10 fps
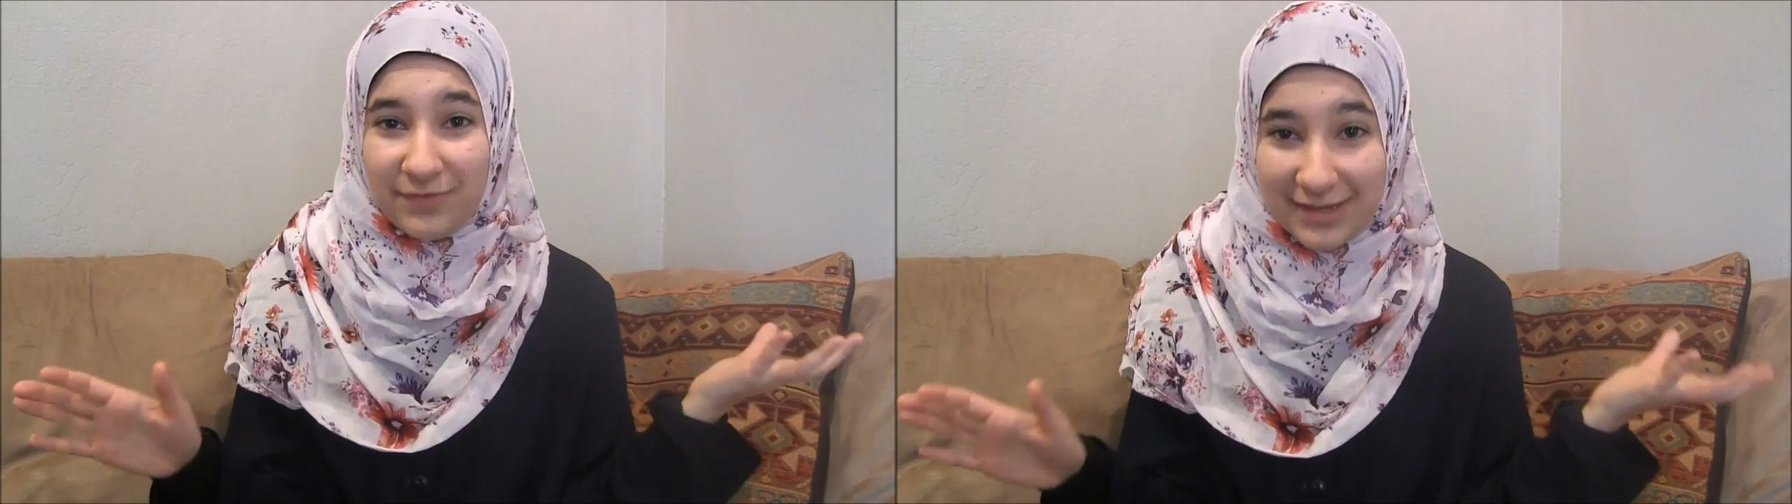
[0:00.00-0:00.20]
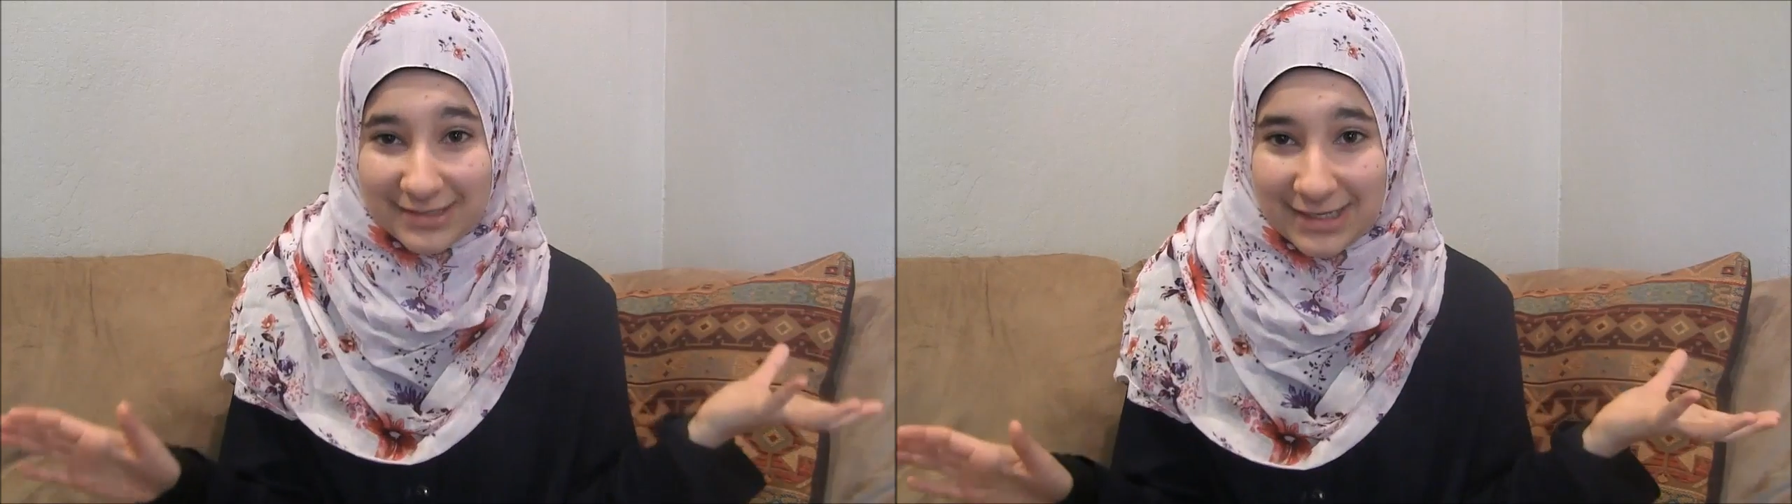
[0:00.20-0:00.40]

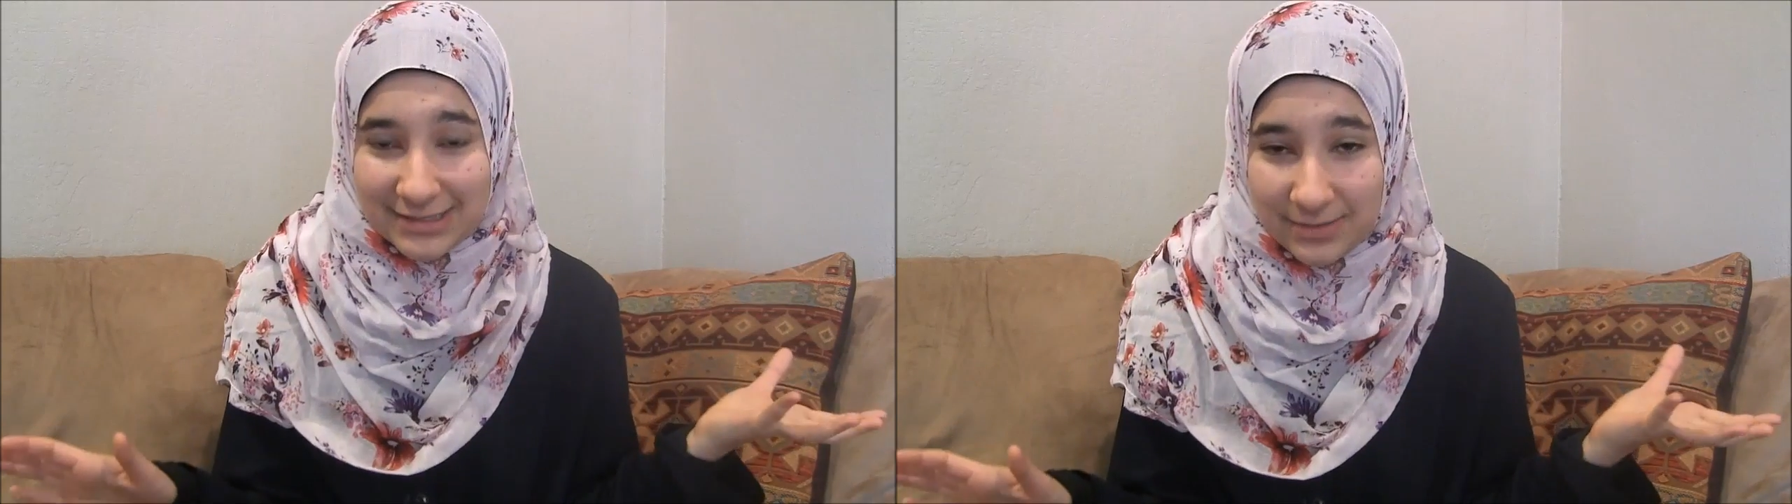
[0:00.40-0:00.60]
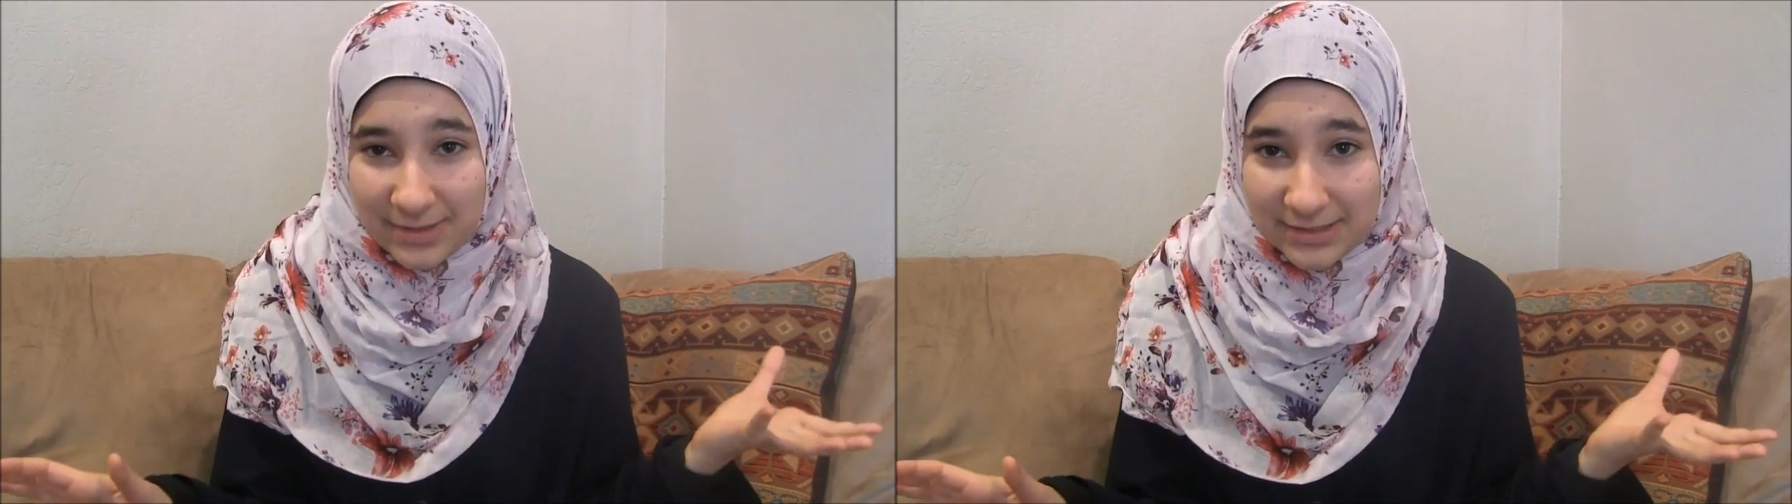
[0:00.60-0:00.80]
friends,
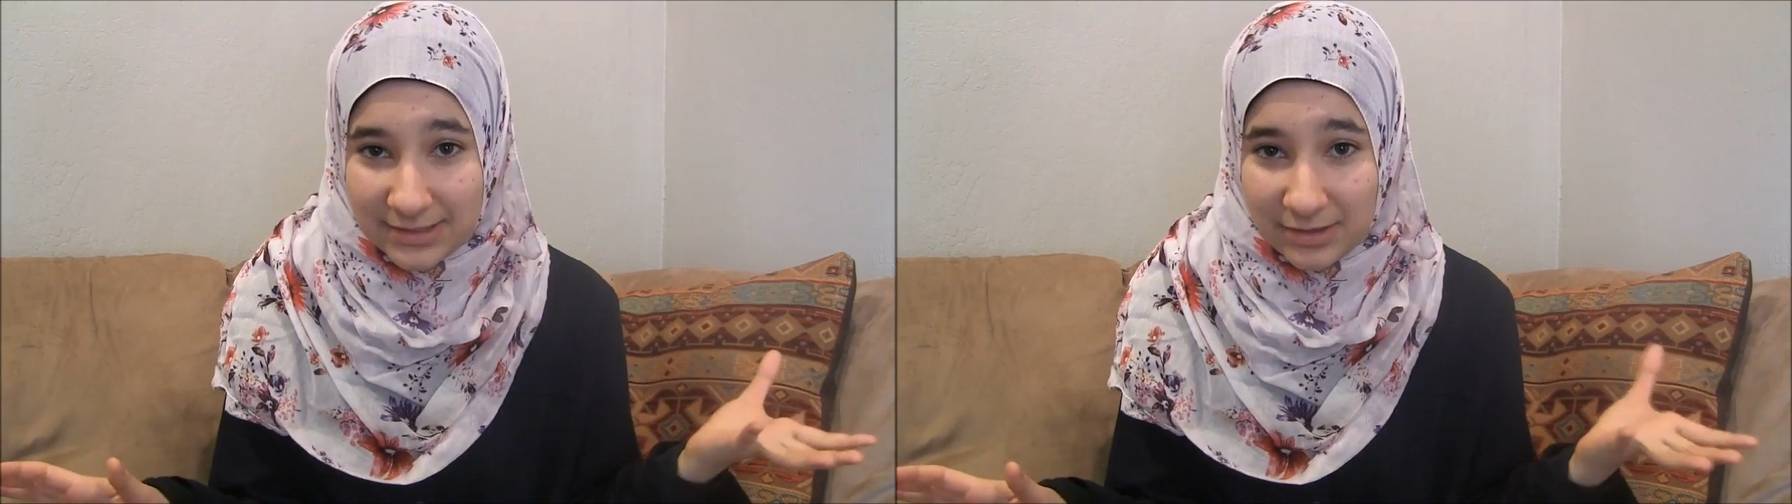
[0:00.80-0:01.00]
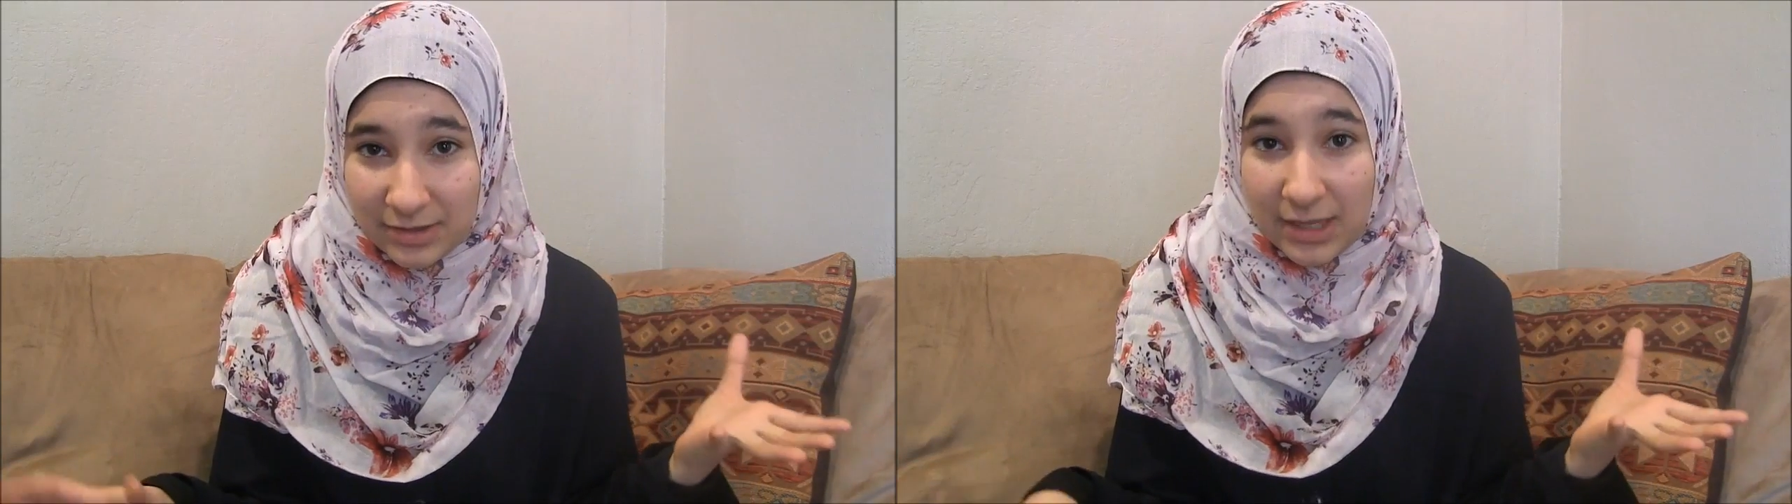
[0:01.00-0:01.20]
that's a big
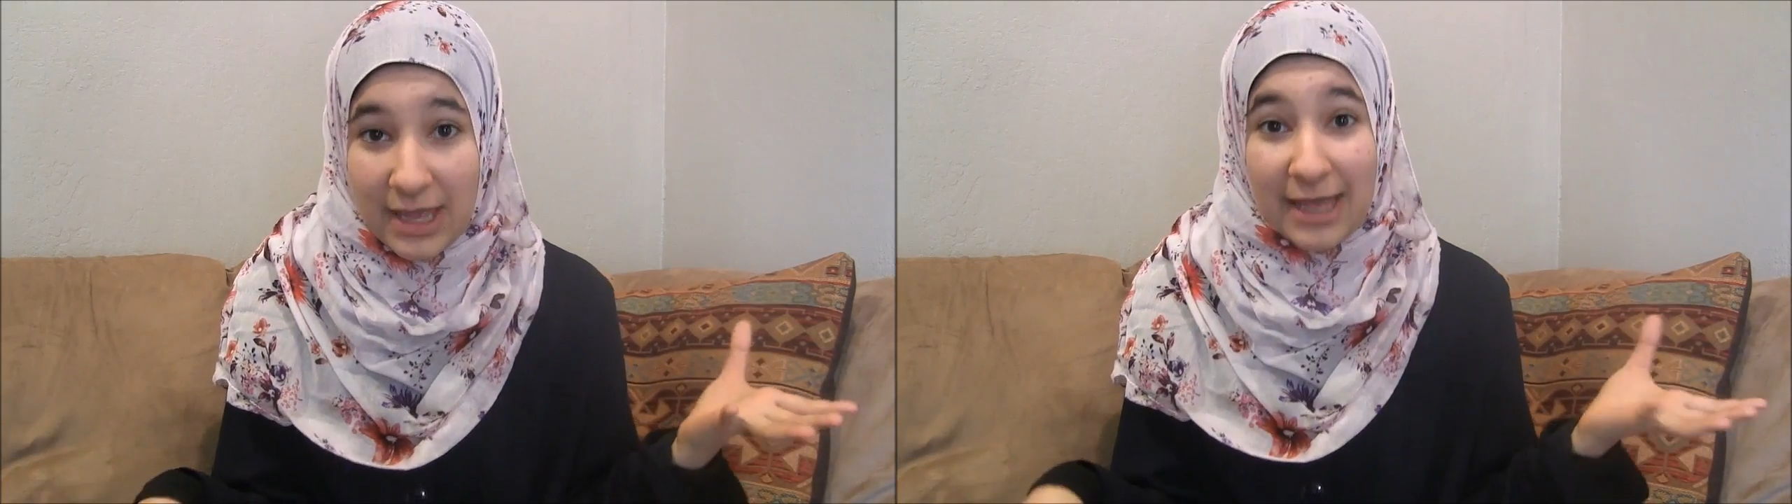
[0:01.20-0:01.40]
deal.